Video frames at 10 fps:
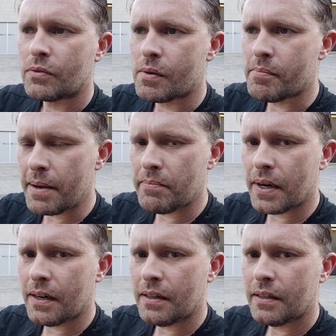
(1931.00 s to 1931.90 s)

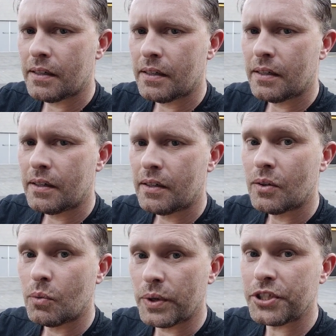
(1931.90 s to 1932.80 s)
remember,
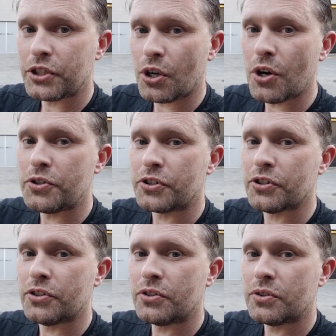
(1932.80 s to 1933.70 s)
which
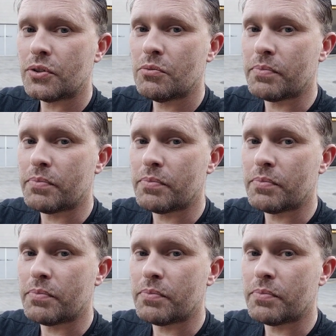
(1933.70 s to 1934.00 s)
coaches